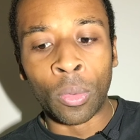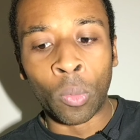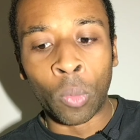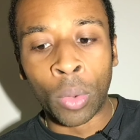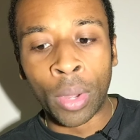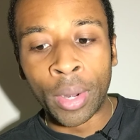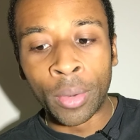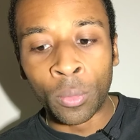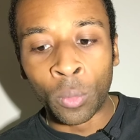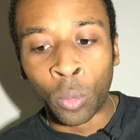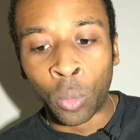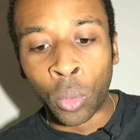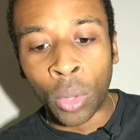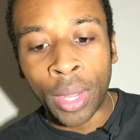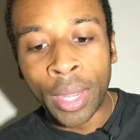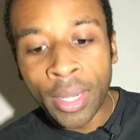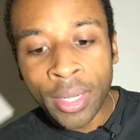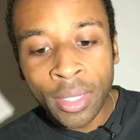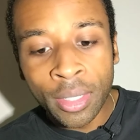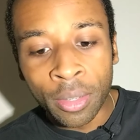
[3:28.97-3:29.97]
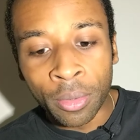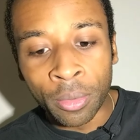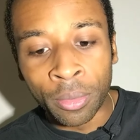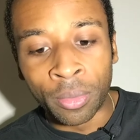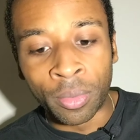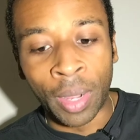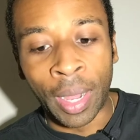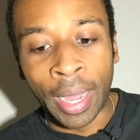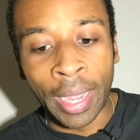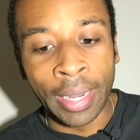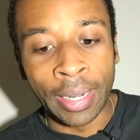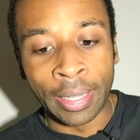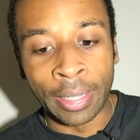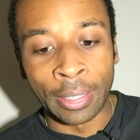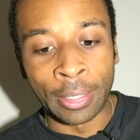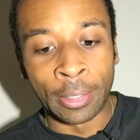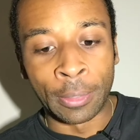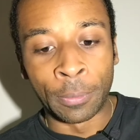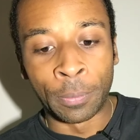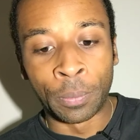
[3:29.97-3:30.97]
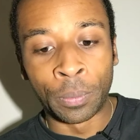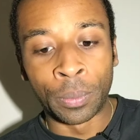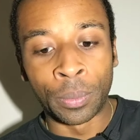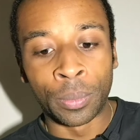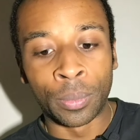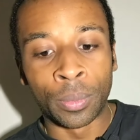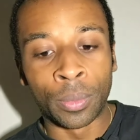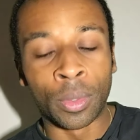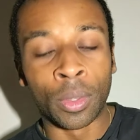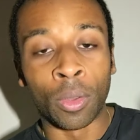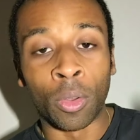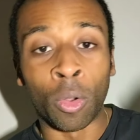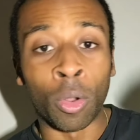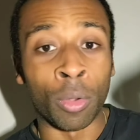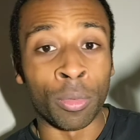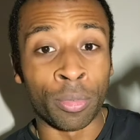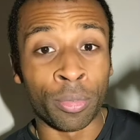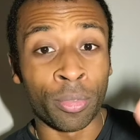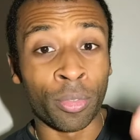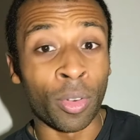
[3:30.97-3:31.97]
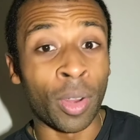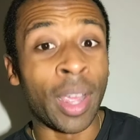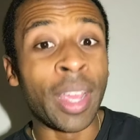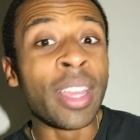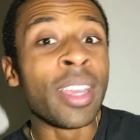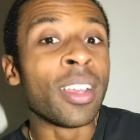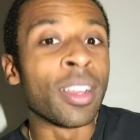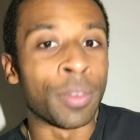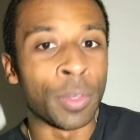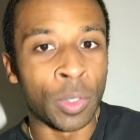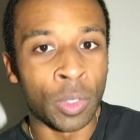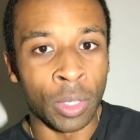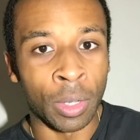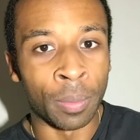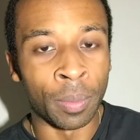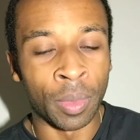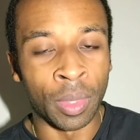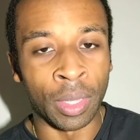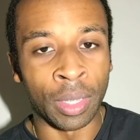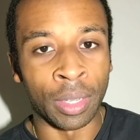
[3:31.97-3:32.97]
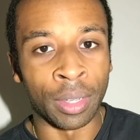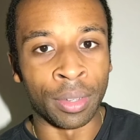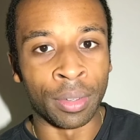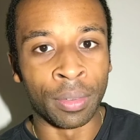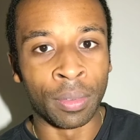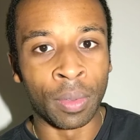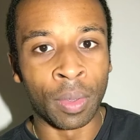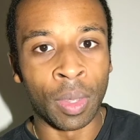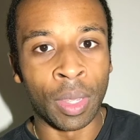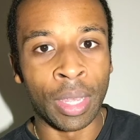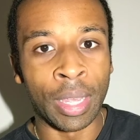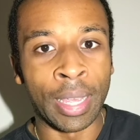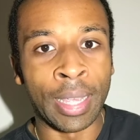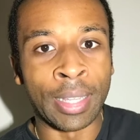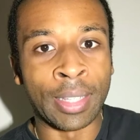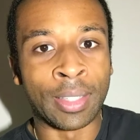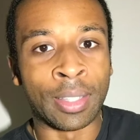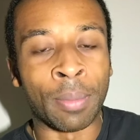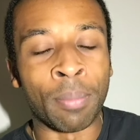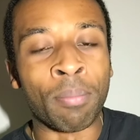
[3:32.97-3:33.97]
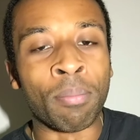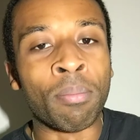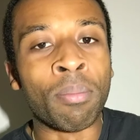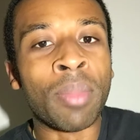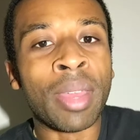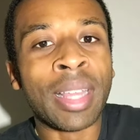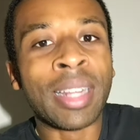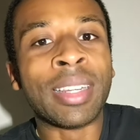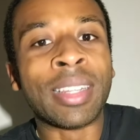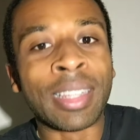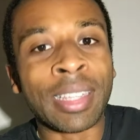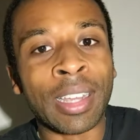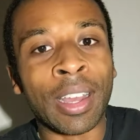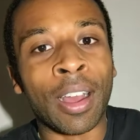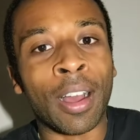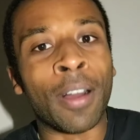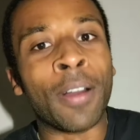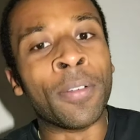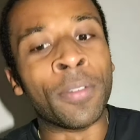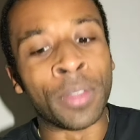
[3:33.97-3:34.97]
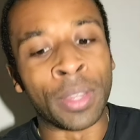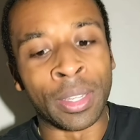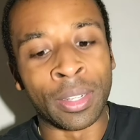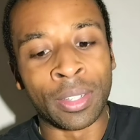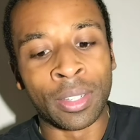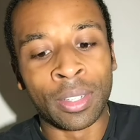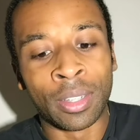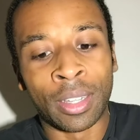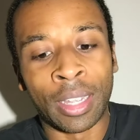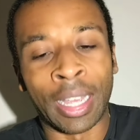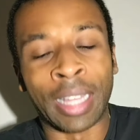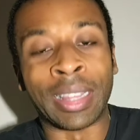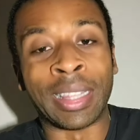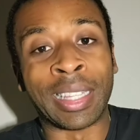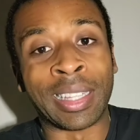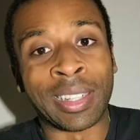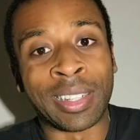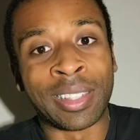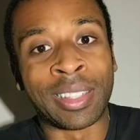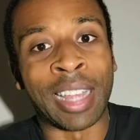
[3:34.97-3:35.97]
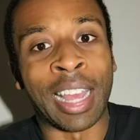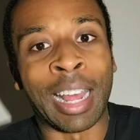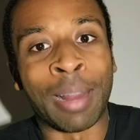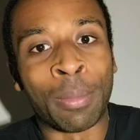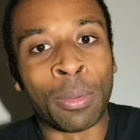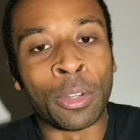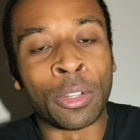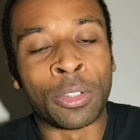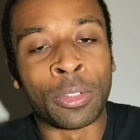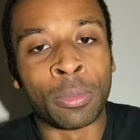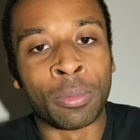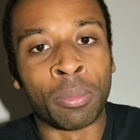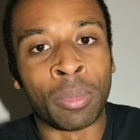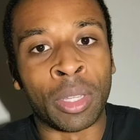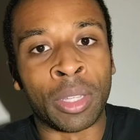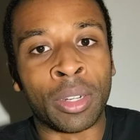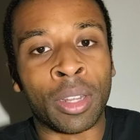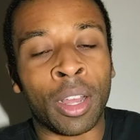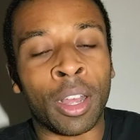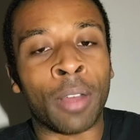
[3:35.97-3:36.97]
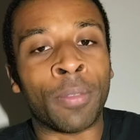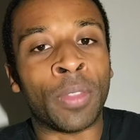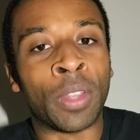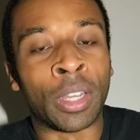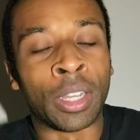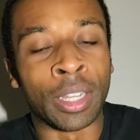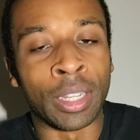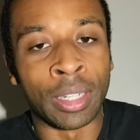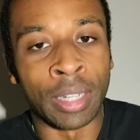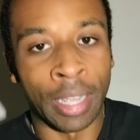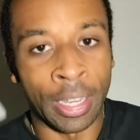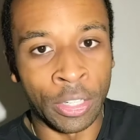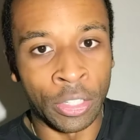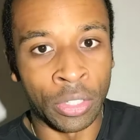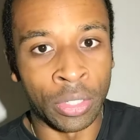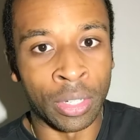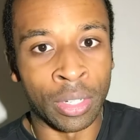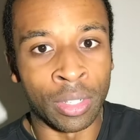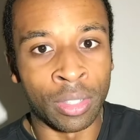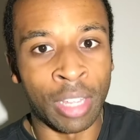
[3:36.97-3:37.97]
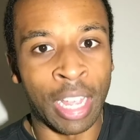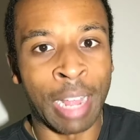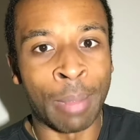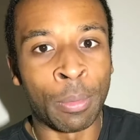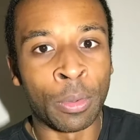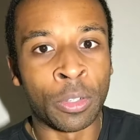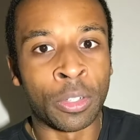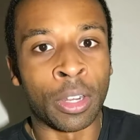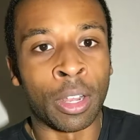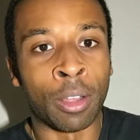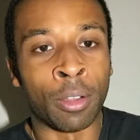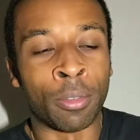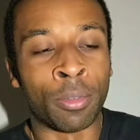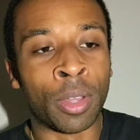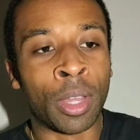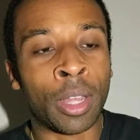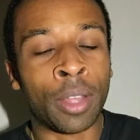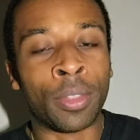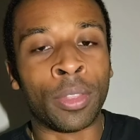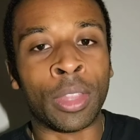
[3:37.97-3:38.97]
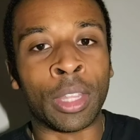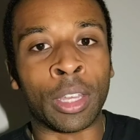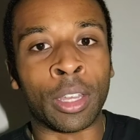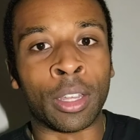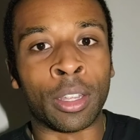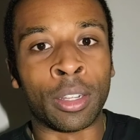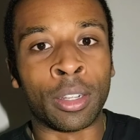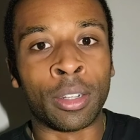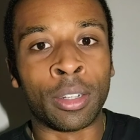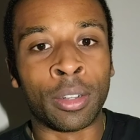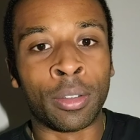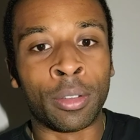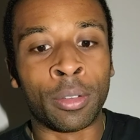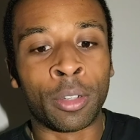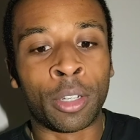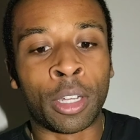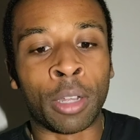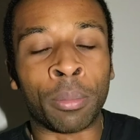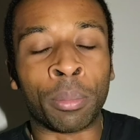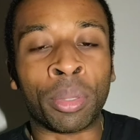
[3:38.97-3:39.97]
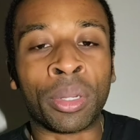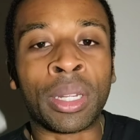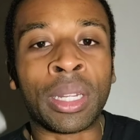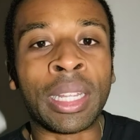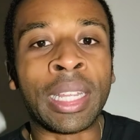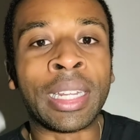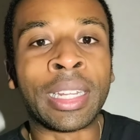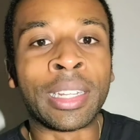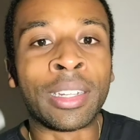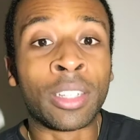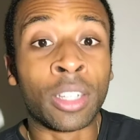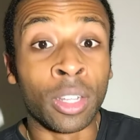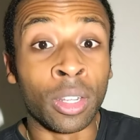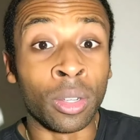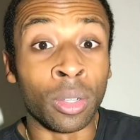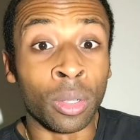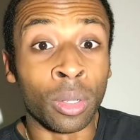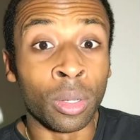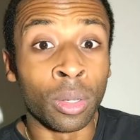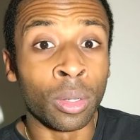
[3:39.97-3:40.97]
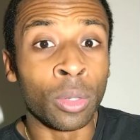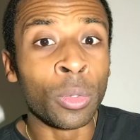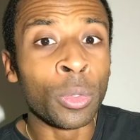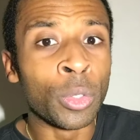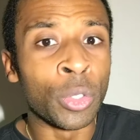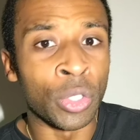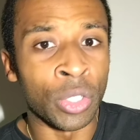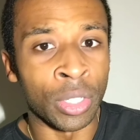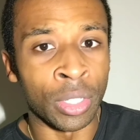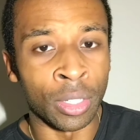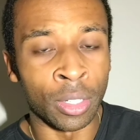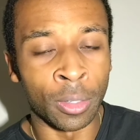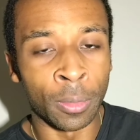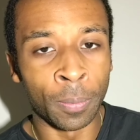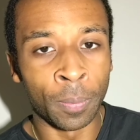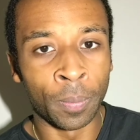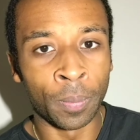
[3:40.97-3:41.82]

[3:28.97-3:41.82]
What was divided or fraying of something is the mending of it and the establishment of the connection, established of the completed conclusion